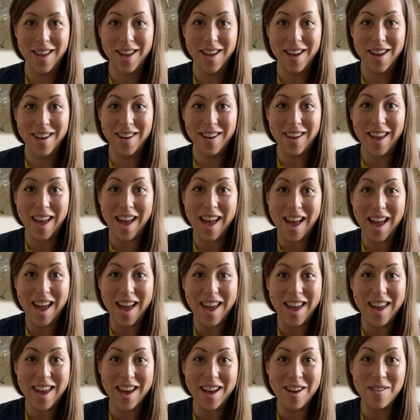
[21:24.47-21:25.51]

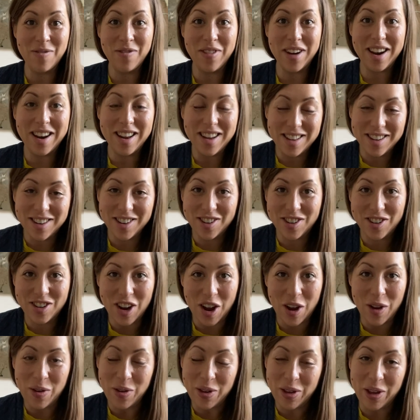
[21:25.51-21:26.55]
Okay, I'm ready to
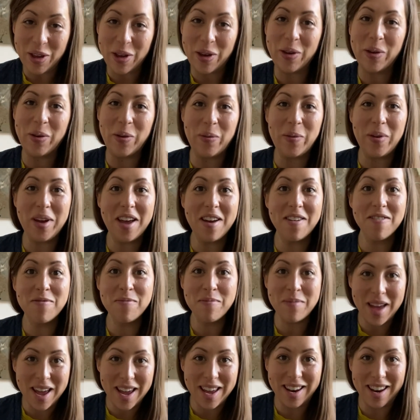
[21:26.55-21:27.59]
show you. We have
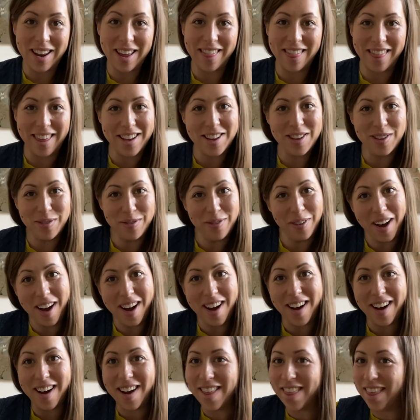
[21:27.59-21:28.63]
made it this
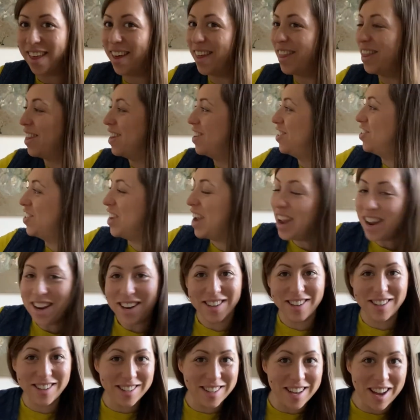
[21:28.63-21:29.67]
far, that the
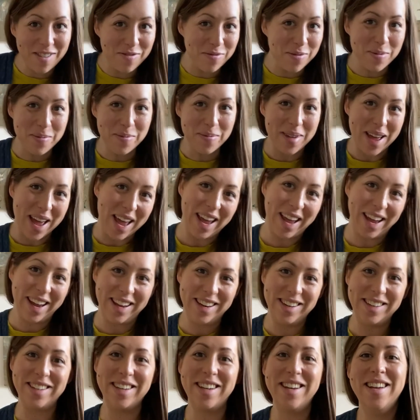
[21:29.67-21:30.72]
changes have been
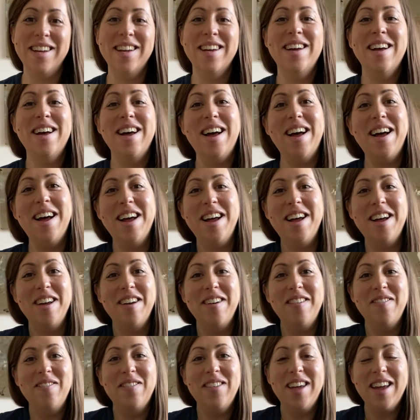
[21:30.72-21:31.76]
made.
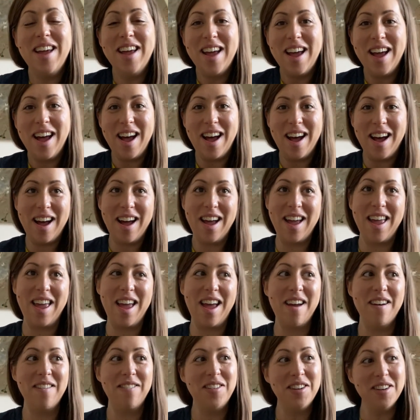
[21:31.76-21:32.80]
I
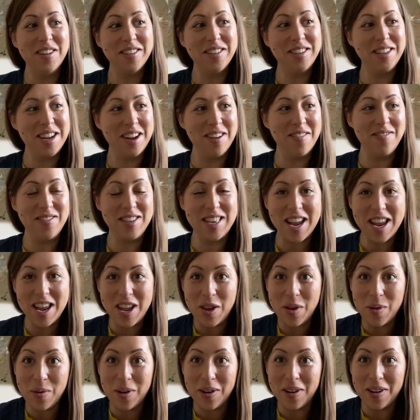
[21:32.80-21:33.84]
have lots to update
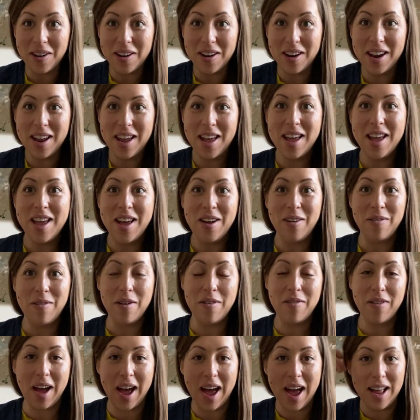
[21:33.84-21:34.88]
you on.
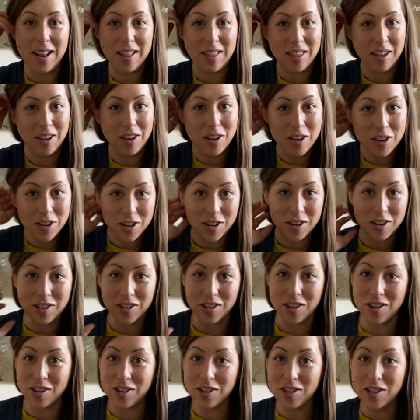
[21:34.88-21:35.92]
We've had the cushions
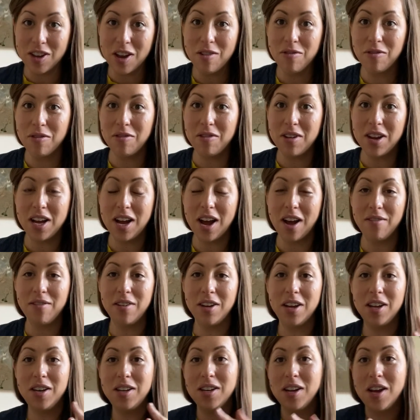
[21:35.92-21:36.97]
on the sofa
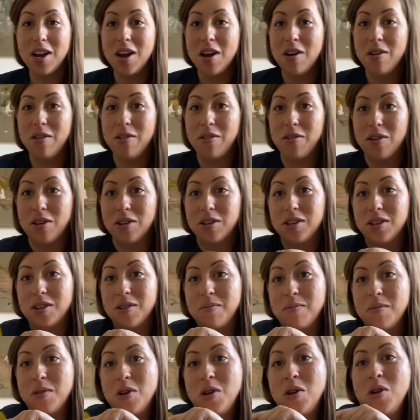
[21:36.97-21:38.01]
recovered. We've got
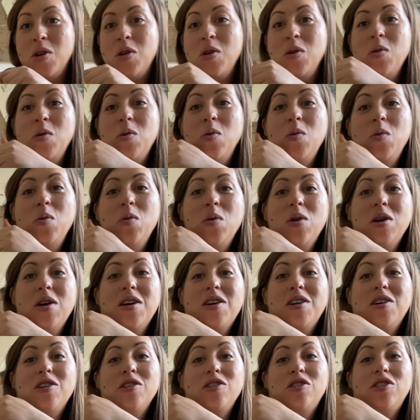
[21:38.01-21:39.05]
some new
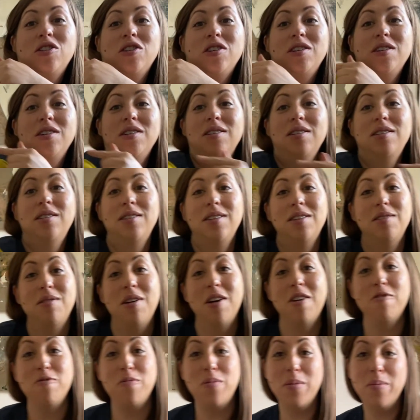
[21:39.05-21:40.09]
cushions that
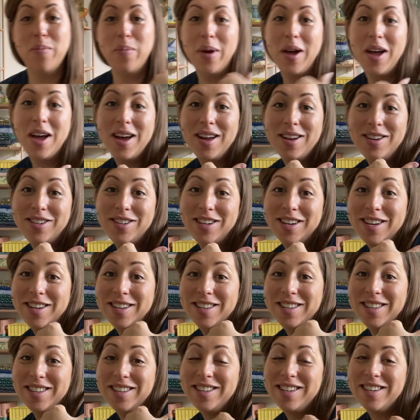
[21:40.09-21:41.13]
have been
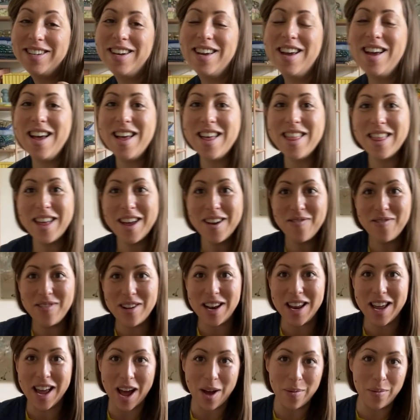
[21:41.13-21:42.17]
purchased that I'm
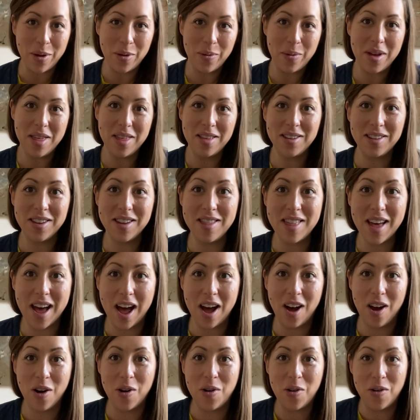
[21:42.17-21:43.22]
really happy with. So that
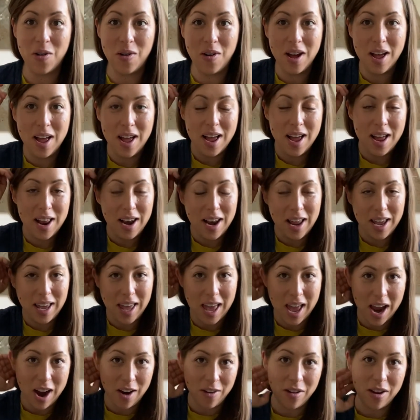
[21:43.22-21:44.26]
whole like
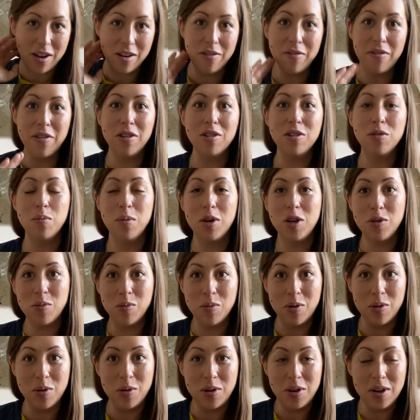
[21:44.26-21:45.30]
area feels much
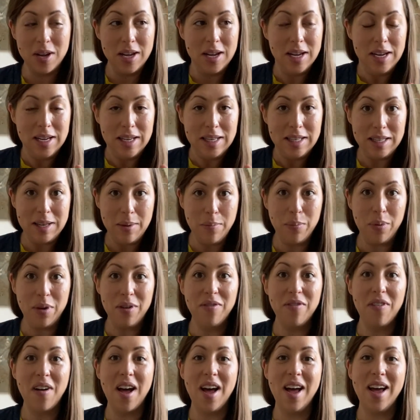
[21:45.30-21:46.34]
more
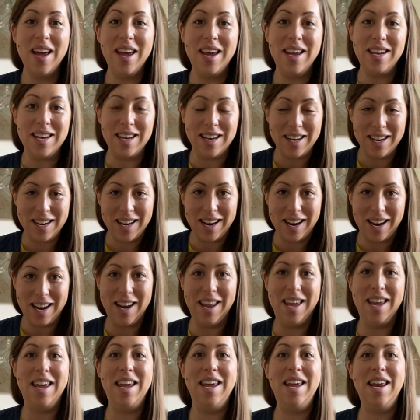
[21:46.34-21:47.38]
simplified and
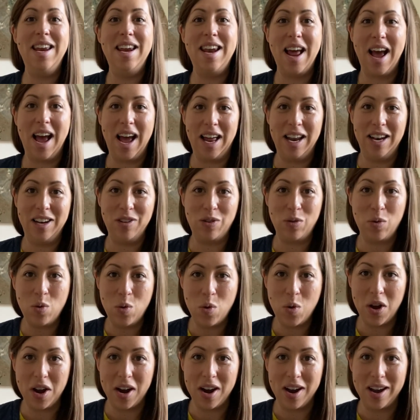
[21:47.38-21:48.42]
clean and
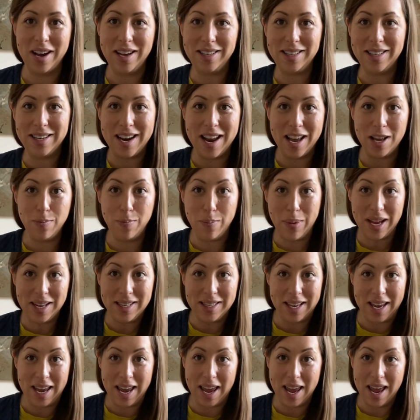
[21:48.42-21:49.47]
organized and
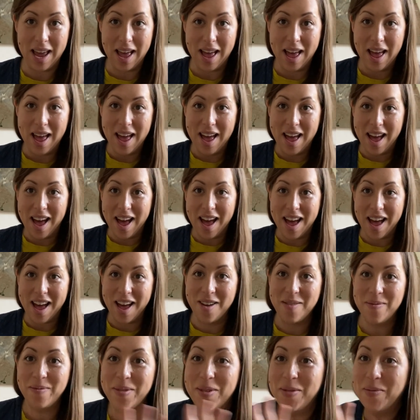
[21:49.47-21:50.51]
bitty.
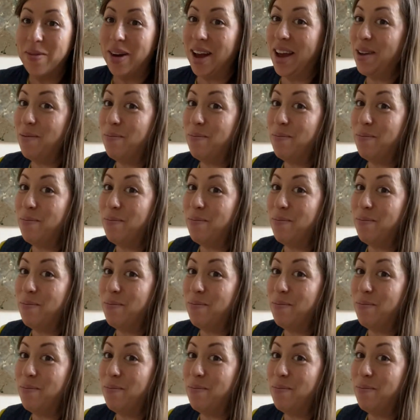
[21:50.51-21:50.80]
My